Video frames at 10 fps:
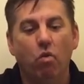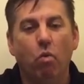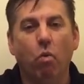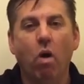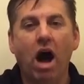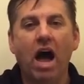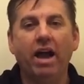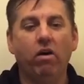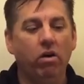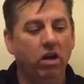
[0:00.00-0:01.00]

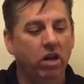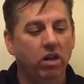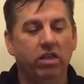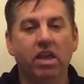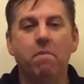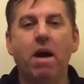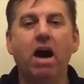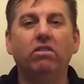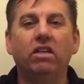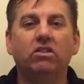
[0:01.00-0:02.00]
While the
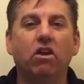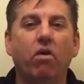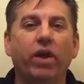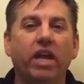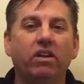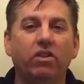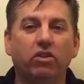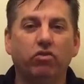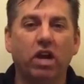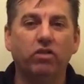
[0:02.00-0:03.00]
amount that's going into the
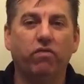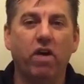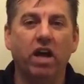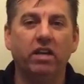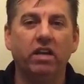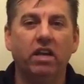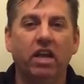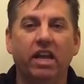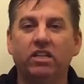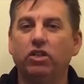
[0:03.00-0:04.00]
trust fund
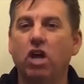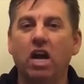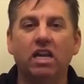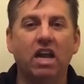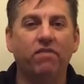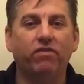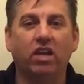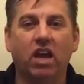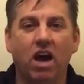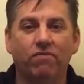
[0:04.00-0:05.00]
is not enough to
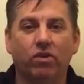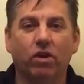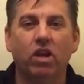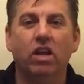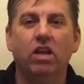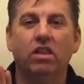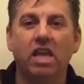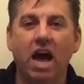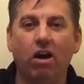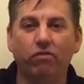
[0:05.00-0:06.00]
cover
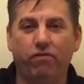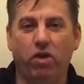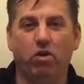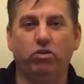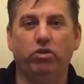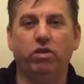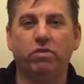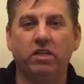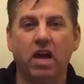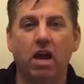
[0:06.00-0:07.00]
the outflows to the
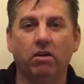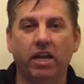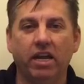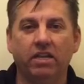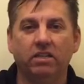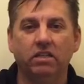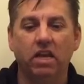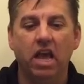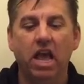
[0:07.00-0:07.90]
retirees,